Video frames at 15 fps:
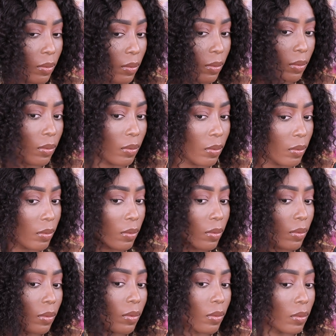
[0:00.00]

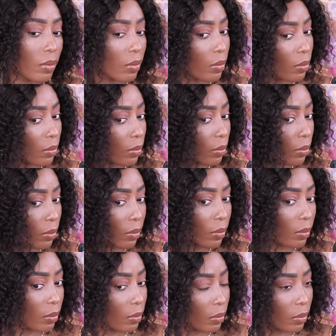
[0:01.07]

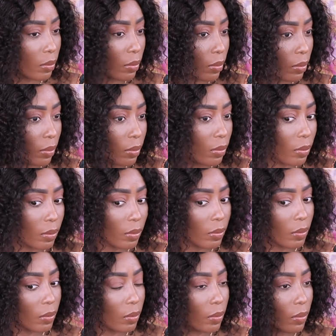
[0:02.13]

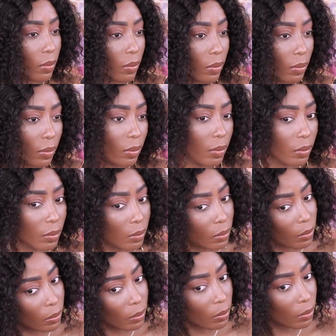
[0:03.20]

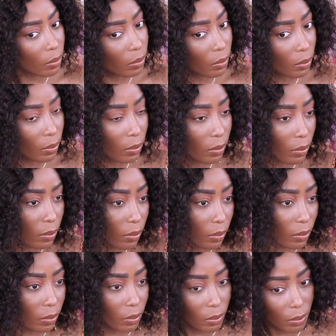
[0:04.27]

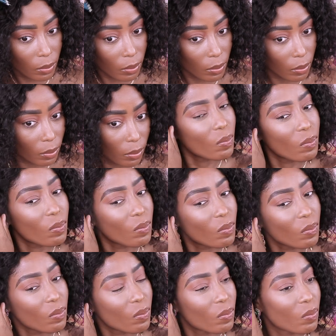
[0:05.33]

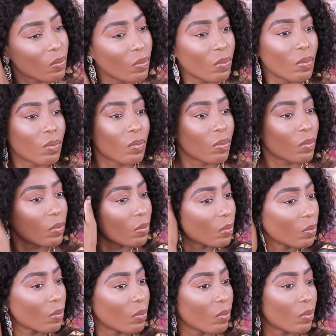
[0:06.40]

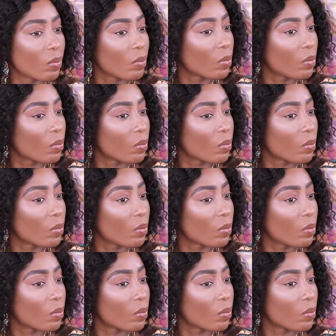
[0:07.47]
Nothing is said.